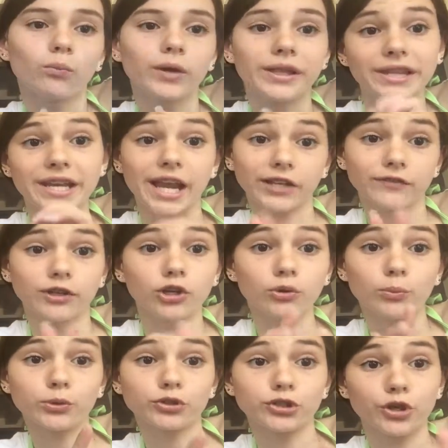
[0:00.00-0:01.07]
In the next
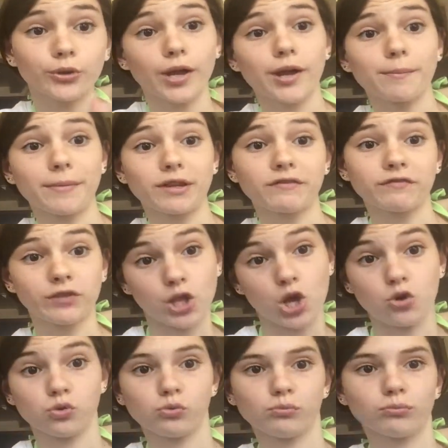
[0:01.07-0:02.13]
video, we'll show you how to make glow.